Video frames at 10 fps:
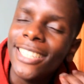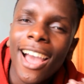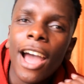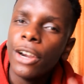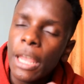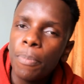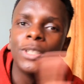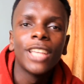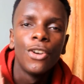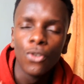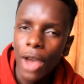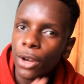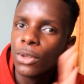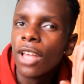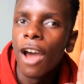yeah, hippos and
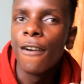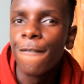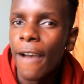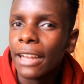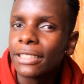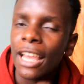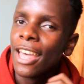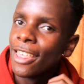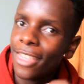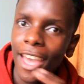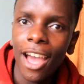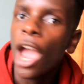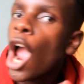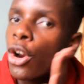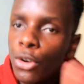rhinos are fat. There,
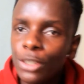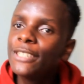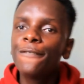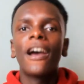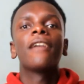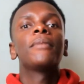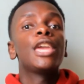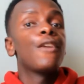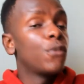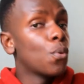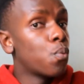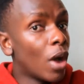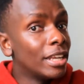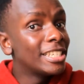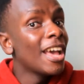crucify me if you
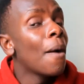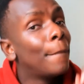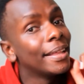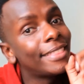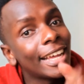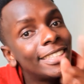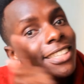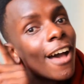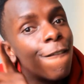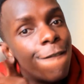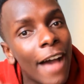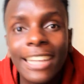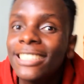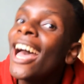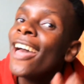want, but that's a
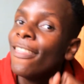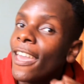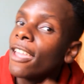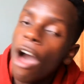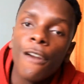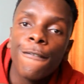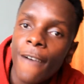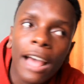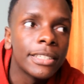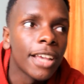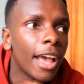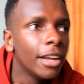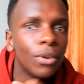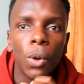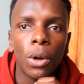fact. They are fat,
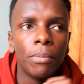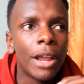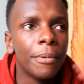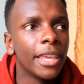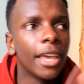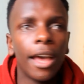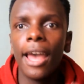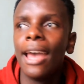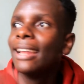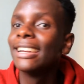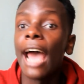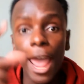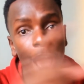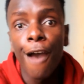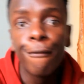and whoa, I'm rhyming here. And I
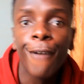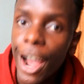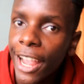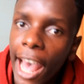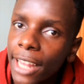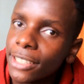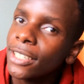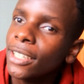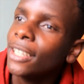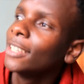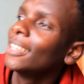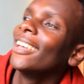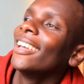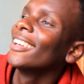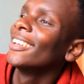have a cat.
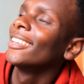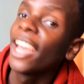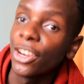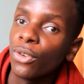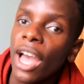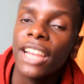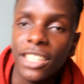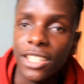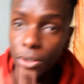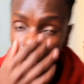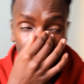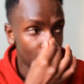Yeah, I do, I actually do.